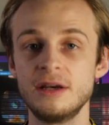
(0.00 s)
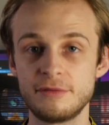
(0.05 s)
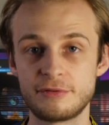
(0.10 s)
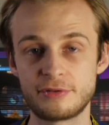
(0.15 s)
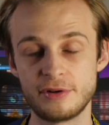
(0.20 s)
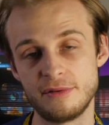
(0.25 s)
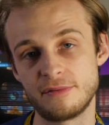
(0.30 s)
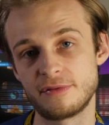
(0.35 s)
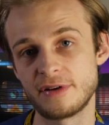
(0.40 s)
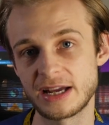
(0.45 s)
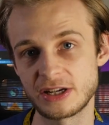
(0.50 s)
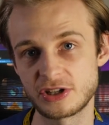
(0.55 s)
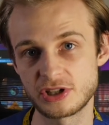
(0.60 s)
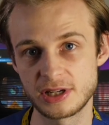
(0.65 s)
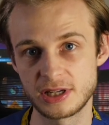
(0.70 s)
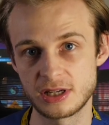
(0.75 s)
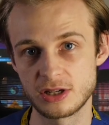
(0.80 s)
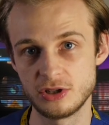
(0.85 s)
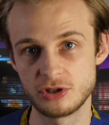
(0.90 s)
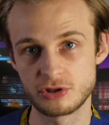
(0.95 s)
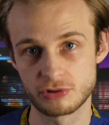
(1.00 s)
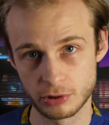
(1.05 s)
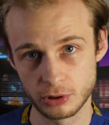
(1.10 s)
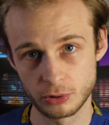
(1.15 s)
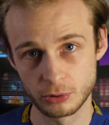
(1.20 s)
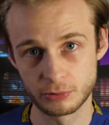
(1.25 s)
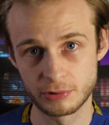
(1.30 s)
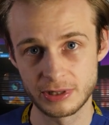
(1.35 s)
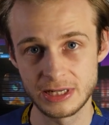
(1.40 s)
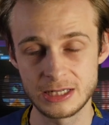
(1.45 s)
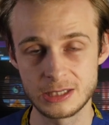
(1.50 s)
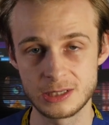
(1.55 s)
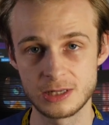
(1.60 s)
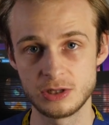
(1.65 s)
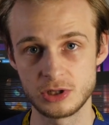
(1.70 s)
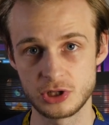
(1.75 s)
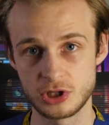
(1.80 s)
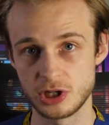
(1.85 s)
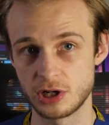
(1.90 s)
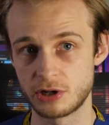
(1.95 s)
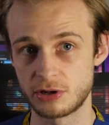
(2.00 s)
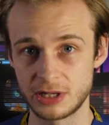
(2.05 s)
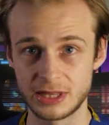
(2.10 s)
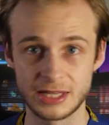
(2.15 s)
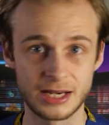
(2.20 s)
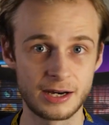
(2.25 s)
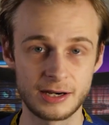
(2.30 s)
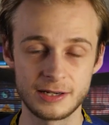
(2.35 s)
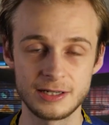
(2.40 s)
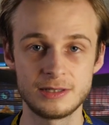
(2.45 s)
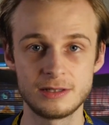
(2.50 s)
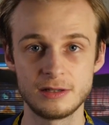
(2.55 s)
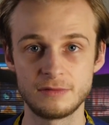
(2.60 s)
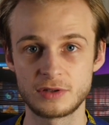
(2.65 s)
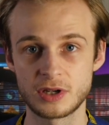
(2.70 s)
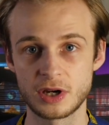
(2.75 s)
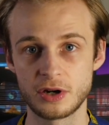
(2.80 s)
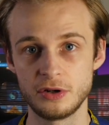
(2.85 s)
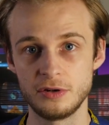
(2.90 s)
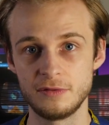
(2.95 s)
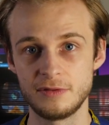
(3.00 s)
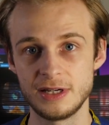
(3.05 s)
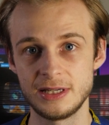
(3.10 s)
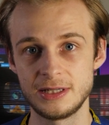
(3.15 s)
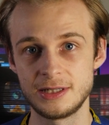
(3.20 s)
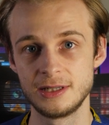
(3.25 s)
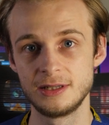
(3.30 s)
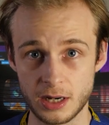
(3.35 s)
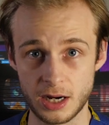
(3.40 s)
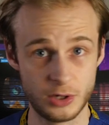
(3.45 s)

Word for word: for infection control reasons during the height of COVID.